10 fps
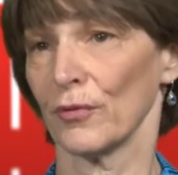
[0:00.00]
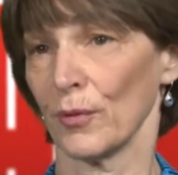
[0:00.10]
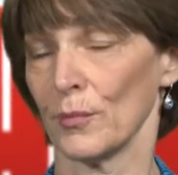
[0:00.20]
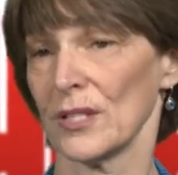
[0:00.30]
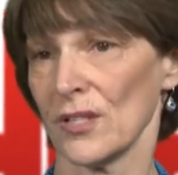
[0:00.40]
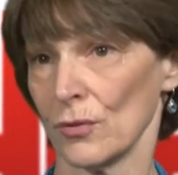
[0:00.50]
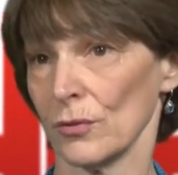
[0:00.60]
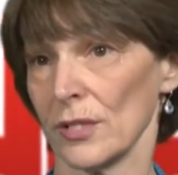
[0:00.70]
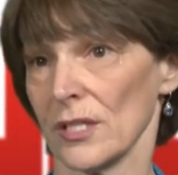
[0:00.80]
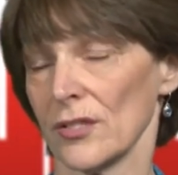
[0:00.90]
from the
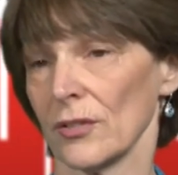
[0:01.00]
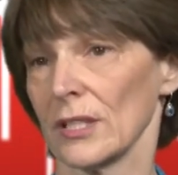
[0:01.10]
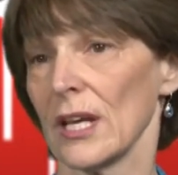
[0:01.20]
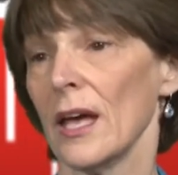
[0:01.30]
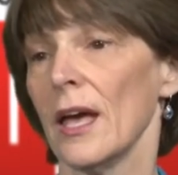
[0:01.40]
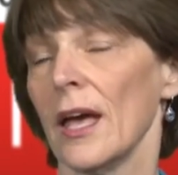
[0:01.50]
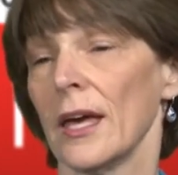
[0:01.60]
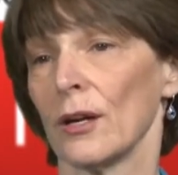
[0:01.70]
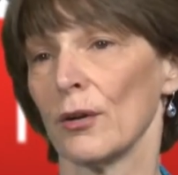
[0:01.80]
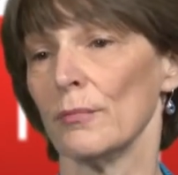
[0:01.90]
school district.
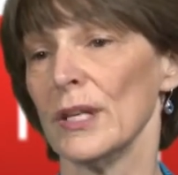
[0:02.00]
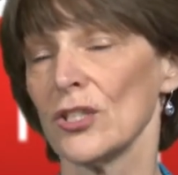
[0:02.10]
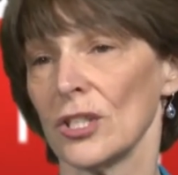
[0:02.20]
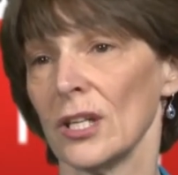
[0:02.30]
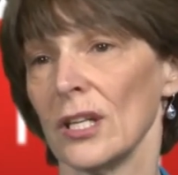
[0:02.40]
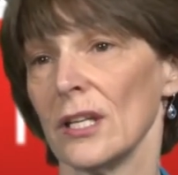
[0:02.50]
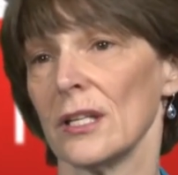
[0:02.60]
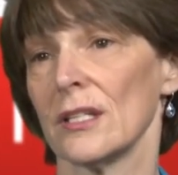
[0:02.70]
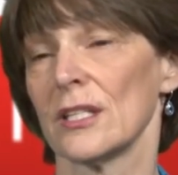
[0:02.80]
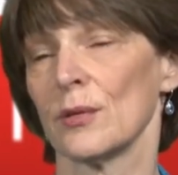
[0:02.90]
And our mission
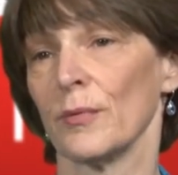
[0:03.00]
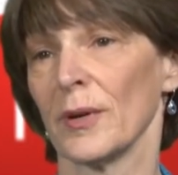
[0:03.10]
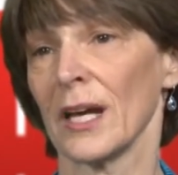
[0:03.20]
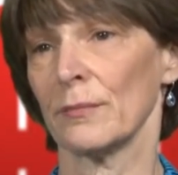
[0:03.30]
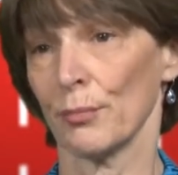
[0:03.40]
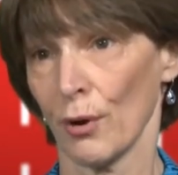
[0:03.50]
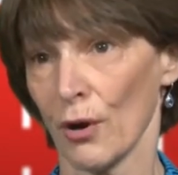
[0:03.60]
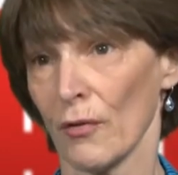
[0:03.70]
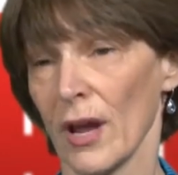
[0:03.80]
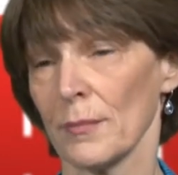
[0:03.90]
is to provide
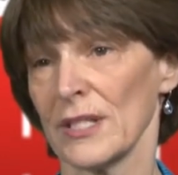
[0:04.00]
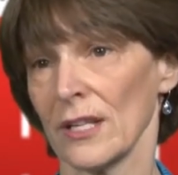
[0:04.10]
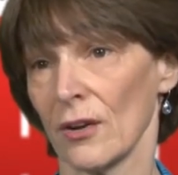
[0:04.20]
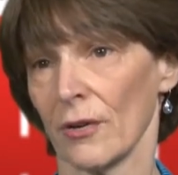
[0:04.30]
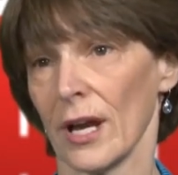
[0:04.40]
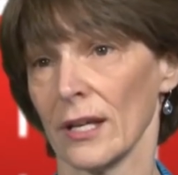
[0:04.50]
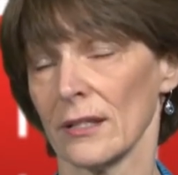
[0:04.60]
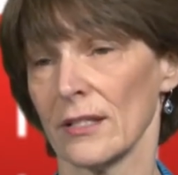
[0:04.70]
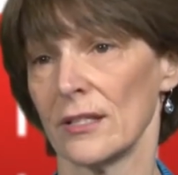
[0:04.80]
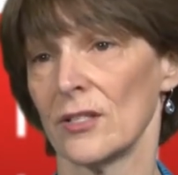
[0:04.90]
programs and
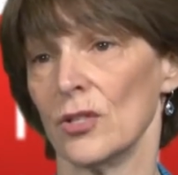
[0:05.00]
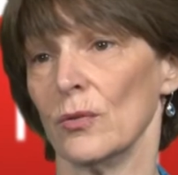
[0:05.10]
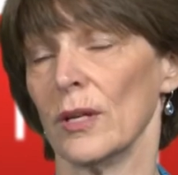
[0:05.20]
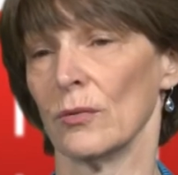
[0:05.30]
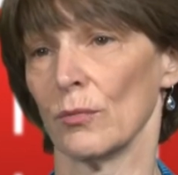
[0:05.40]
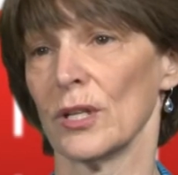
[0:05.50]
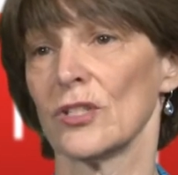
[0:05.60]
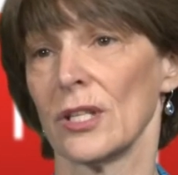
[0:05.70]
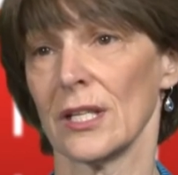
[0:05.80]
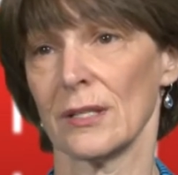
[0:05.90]
grants to
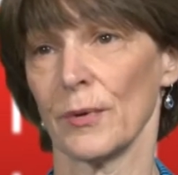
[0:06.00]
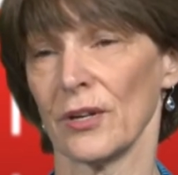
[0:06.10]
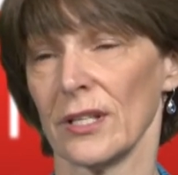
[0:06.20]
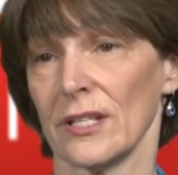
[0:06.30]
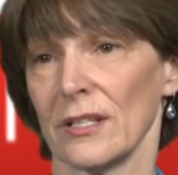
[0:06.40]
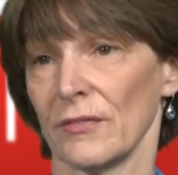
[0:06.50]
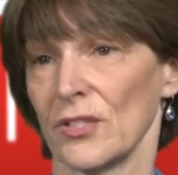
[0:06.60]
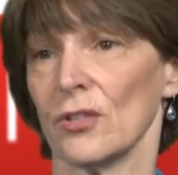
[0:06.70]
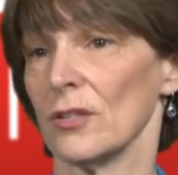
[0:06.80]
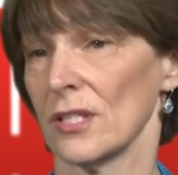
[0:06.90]
enrich the experience of
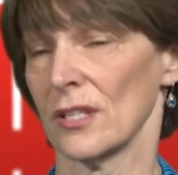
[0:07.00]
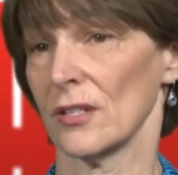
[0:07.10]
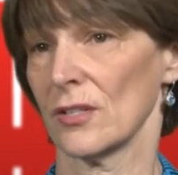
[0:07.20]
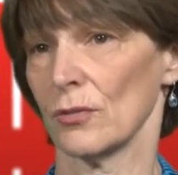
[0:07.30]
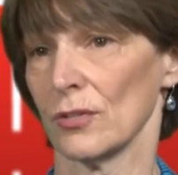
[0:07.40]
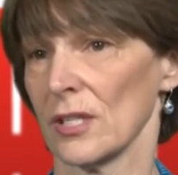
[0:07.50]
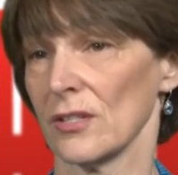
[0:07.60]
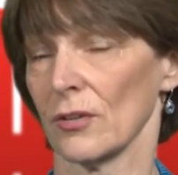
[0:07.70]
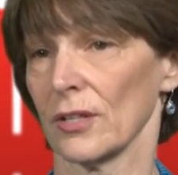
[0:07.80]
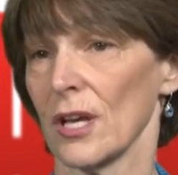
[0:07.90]
students in the school
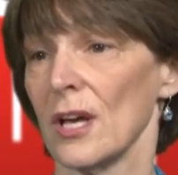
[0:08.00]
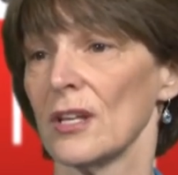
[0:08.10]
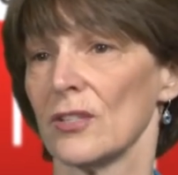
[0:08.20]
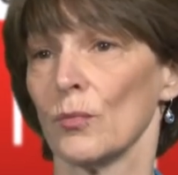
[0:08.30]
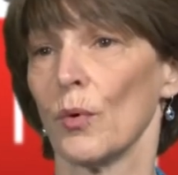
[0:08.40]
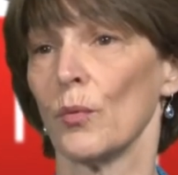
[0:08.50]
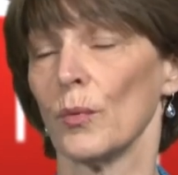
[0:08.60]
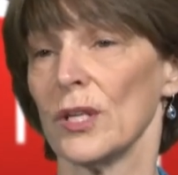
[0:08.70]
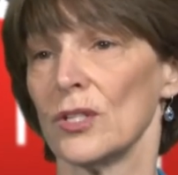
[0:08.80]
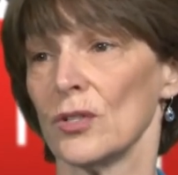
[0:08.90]
district. So what
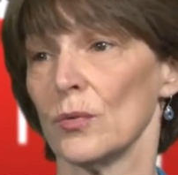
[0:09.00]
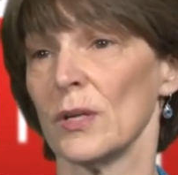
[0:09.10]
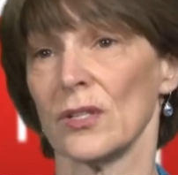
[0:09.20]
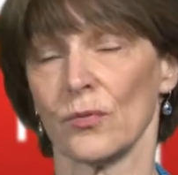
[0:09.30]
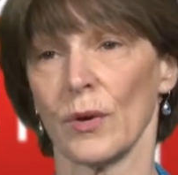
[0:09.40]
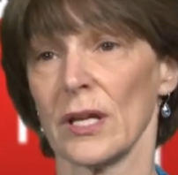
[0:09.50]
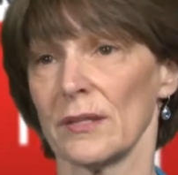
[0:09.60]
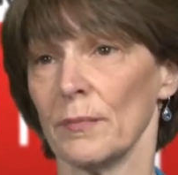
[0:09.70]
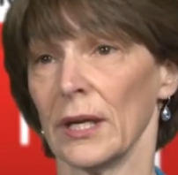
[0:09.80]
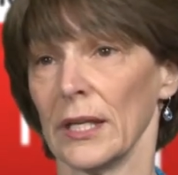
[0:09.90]
we do is
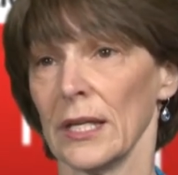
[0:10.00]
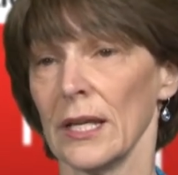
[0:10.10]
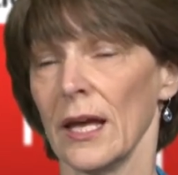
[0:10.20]
raise money